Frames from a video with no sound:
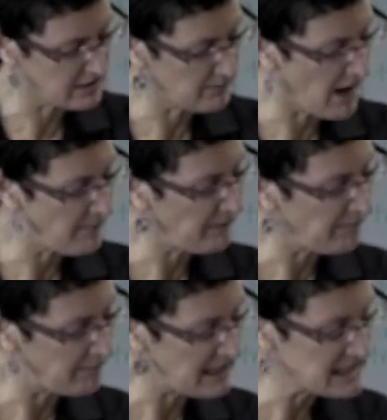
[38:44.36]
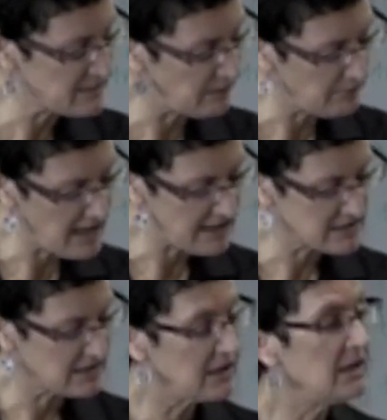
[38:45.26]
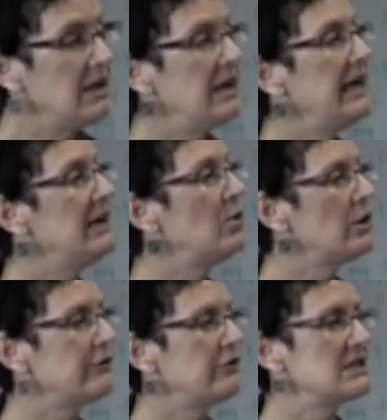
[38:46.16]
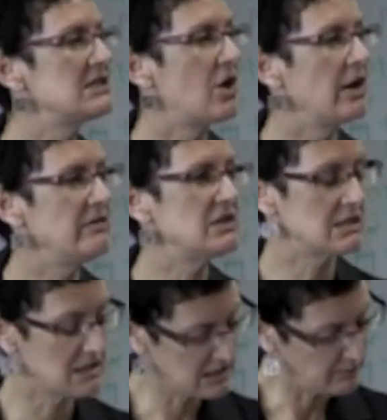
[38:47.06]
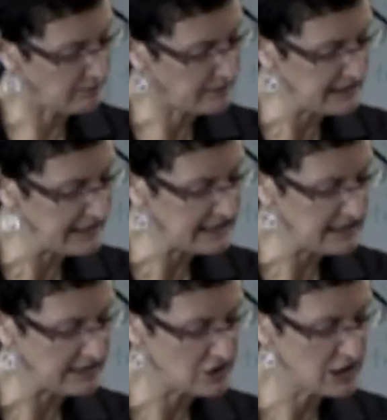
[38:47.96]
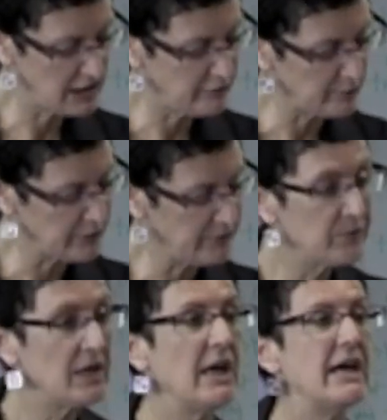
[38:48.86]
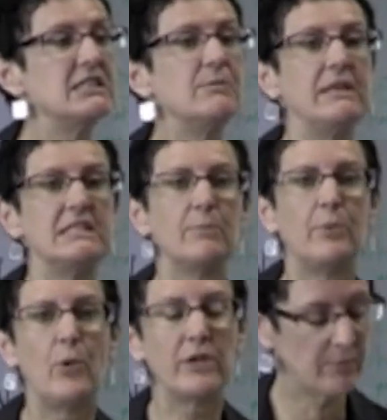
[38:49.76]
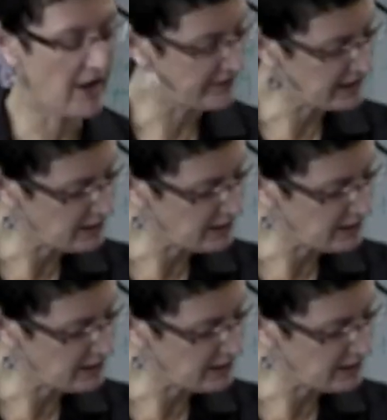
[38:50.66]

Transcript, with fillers: that might be, need to be met in order for restorative justice to be politically achievable and to be supported by the